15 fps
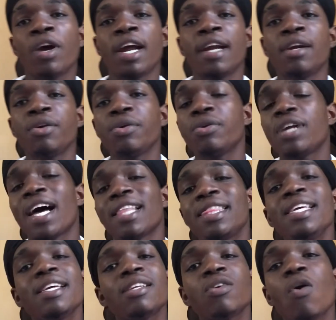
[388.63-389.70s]
and I
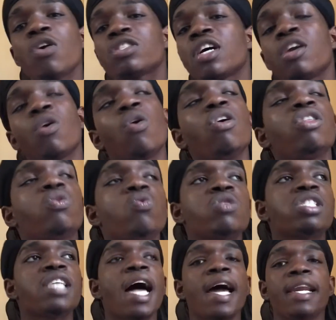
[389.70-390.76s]
think those are the only two
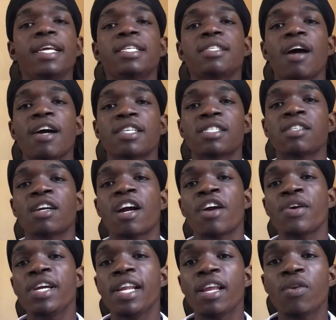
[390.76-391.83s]
signings Arsenal are
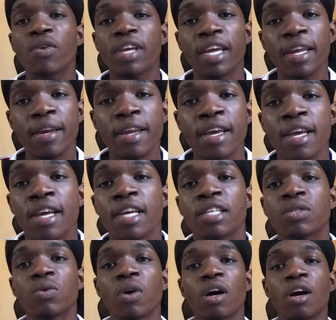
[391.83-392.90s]
really looking
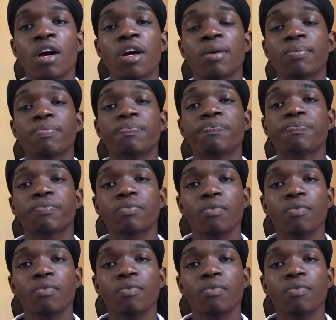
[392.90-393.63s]
to